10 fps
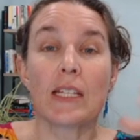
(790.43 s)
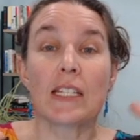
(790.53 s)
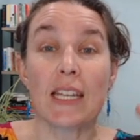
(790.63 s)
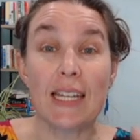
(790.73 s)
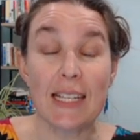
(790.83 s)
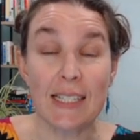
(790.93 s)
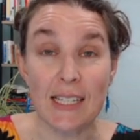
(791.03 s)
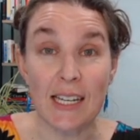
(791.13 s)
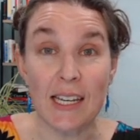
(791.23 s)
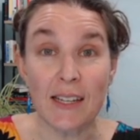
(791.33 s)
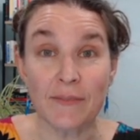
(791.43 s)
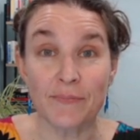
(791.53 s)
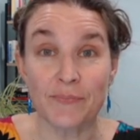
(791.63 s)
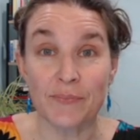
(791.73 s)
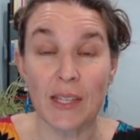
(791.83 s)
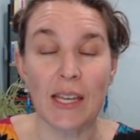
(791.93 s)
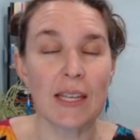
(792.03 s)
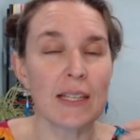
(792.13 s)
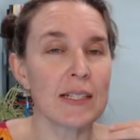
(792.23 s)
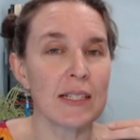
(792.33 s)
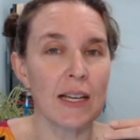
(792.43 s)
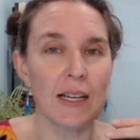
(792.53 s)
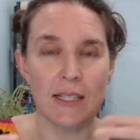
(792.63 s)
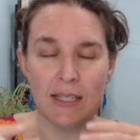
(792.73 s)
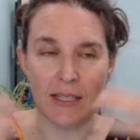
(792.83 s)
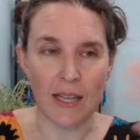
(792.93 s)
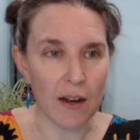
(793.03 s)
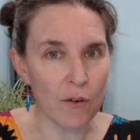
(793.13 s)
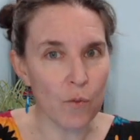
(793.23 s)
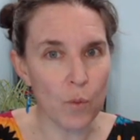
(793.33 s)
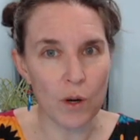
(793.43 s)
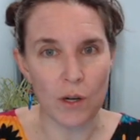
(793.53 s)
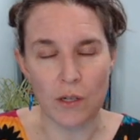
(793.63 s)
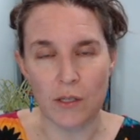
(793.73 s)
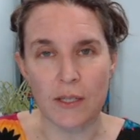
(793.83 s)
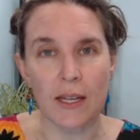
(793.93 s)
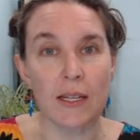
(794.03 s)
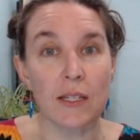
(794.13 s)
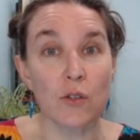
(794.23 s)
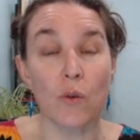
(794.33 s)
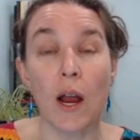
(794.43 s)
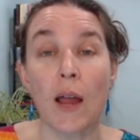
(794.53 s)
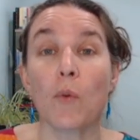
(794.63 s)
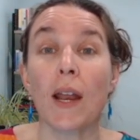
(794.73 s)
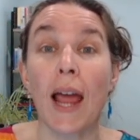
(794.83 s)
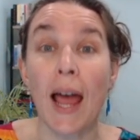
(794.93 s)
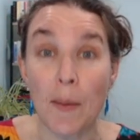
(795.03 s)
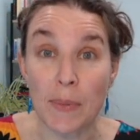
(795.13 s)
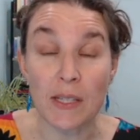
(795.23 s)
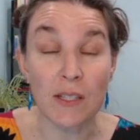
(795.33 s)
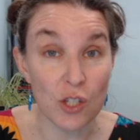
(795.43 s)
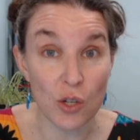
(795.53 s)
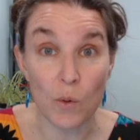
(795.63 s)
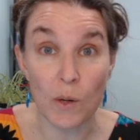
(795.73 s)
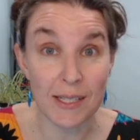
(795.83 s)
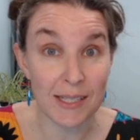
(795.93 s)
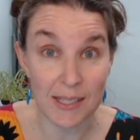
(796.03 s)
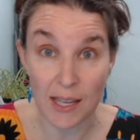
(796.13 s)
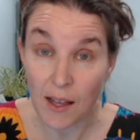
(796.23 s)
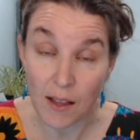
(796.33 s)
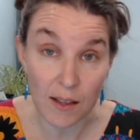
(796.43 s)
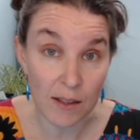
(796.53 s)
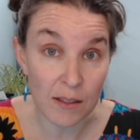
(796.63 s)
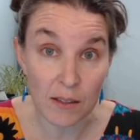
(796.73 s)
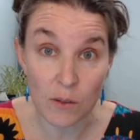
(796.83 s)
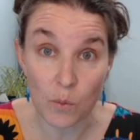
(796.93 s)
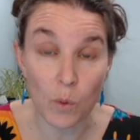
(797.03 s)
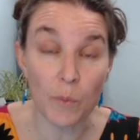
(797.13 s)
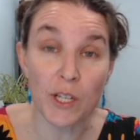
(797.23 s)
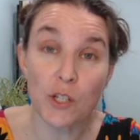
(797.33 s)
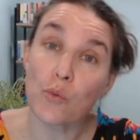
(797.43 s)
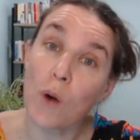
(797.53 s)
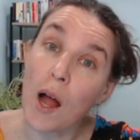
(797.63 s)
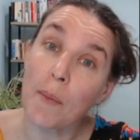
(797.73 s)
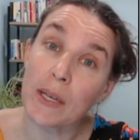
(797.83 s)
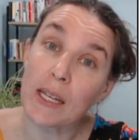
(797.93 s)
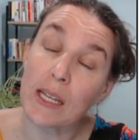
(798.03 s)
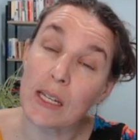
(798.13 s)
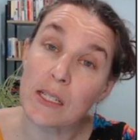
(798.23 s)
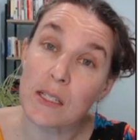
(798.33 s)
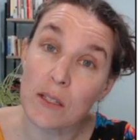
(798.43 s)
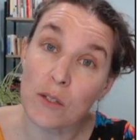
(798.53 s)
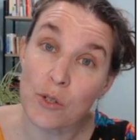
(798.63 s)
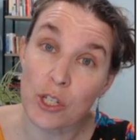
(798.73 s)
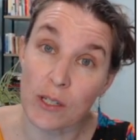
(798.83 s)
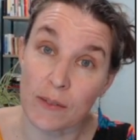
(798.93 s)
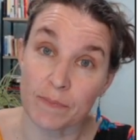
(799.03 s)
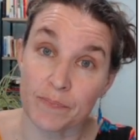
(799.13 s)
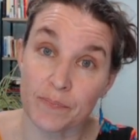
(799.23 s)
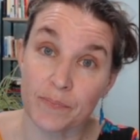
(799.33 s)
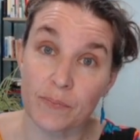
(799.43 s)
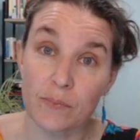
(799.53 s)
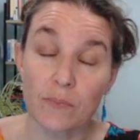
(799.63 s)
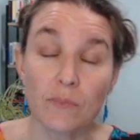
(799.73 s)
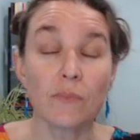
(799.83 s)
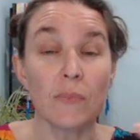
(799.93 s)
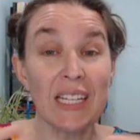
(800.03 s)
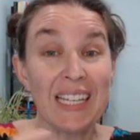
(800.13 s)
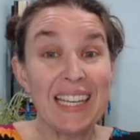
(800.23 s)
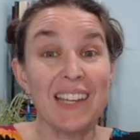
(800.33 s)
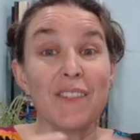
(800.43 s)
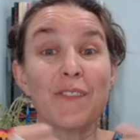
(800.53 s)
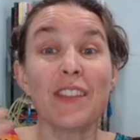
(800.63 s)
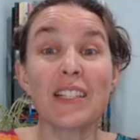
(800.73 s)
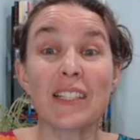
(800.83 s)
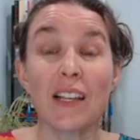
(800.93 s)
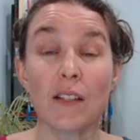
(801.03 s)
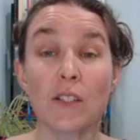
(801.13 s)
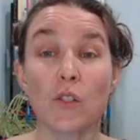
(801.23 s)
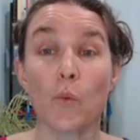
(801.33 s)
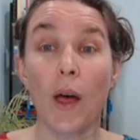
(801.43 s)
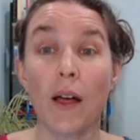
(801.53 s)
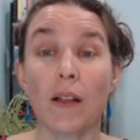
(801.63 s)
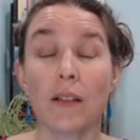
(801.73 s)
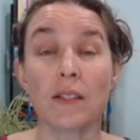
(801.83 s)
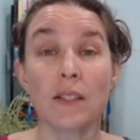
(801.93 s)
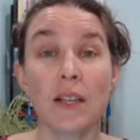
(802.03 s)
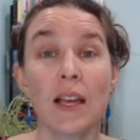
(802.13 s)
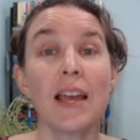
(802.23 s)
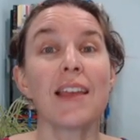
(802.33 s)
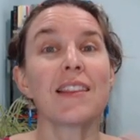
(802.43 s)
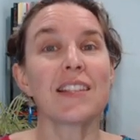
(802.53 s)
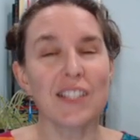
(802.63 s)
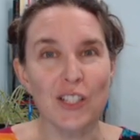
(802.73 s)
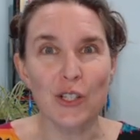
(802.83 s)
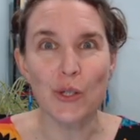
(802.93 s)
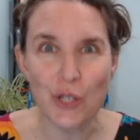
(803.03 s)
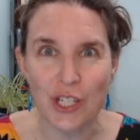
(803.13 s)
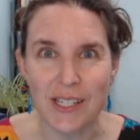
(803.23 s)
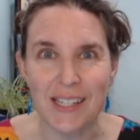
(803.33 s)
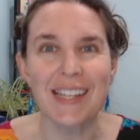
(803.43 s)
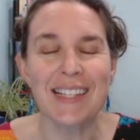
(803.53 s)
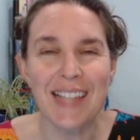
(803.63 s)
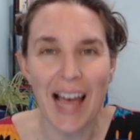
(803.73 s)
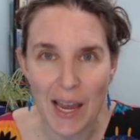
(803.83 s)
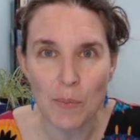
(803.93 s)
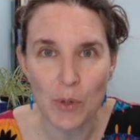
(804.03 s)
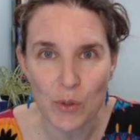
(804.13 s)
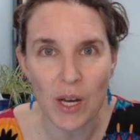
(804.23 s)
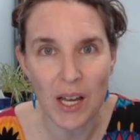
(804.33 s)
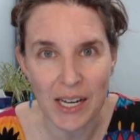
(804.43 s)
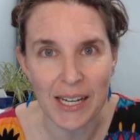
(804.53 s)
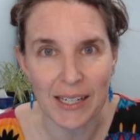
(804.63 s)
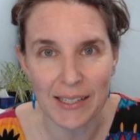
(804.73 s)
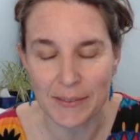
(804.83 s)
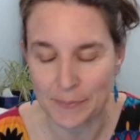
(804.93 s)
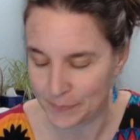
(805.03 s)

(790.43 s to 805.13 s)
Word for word: Tonicity is a set of words that describe what happens to a cell when we drop it in a solution. If the cell swells, the solution is hypotonic.